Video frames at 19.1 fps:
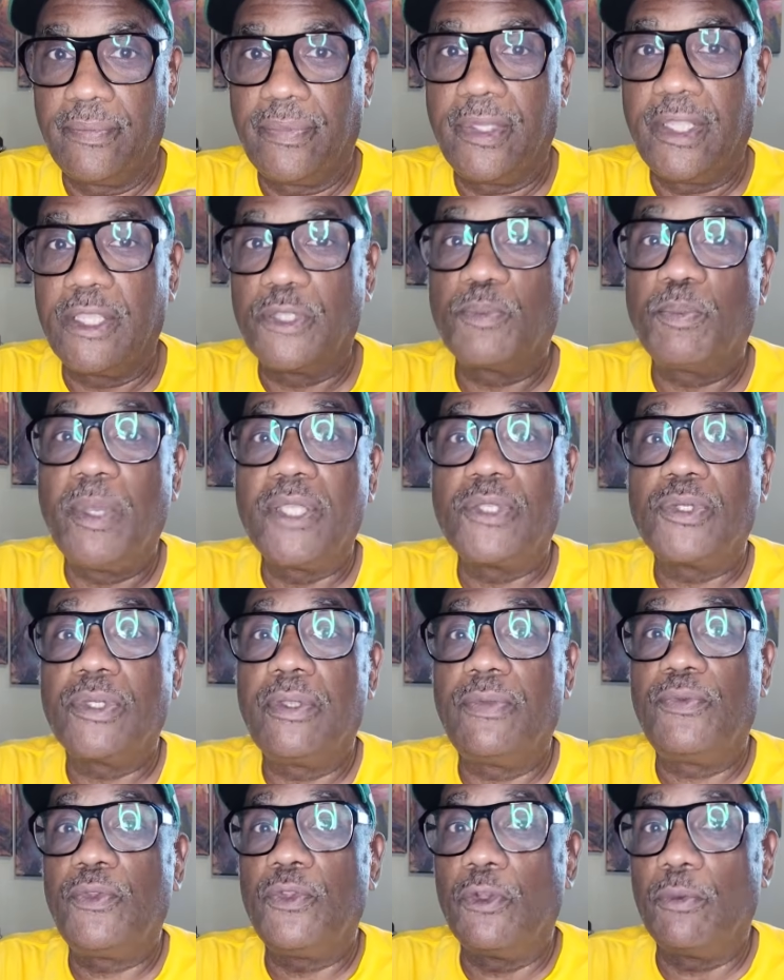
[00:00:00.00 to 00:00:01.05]
Especially
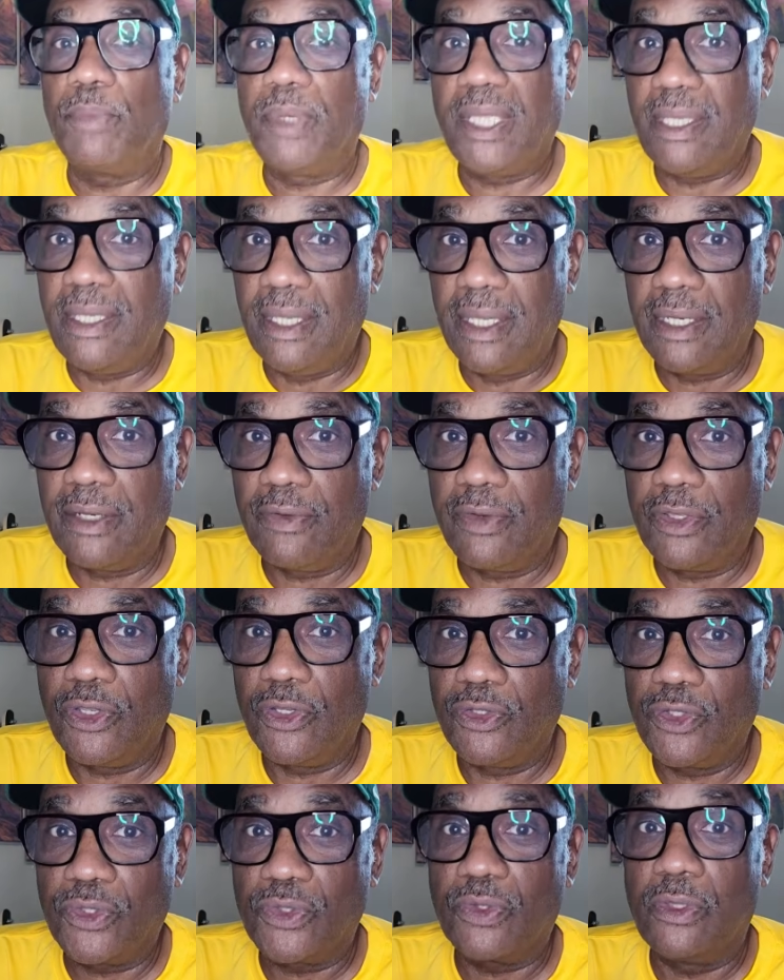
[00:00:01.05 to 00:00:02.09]
if you're a beginner and you're
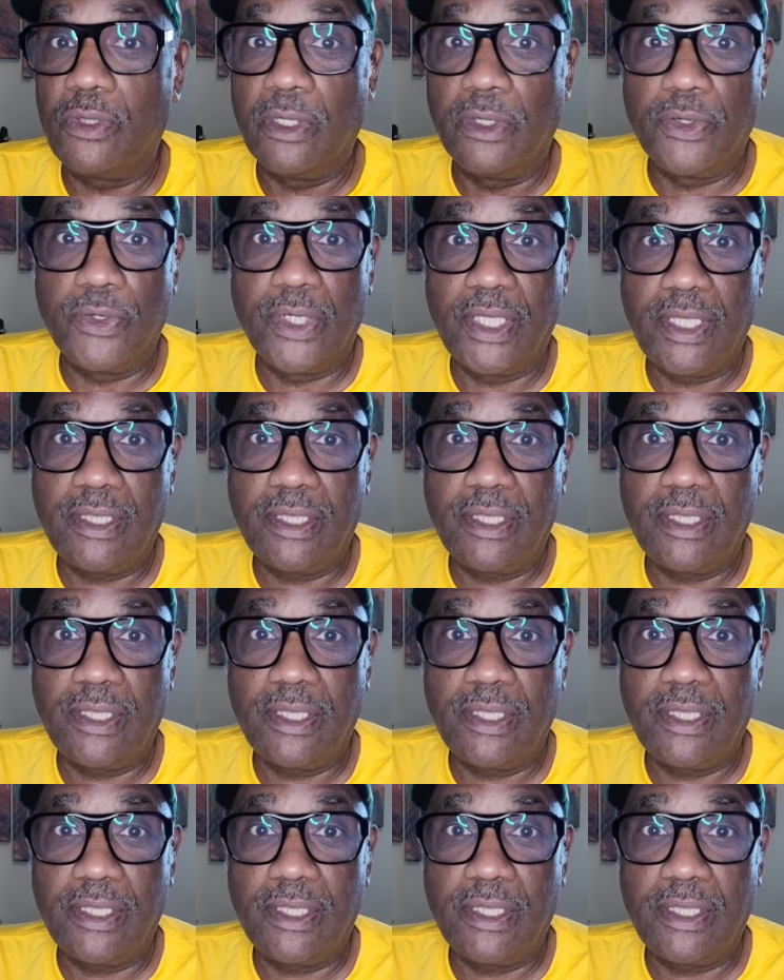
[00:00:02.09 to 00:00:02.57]
just learning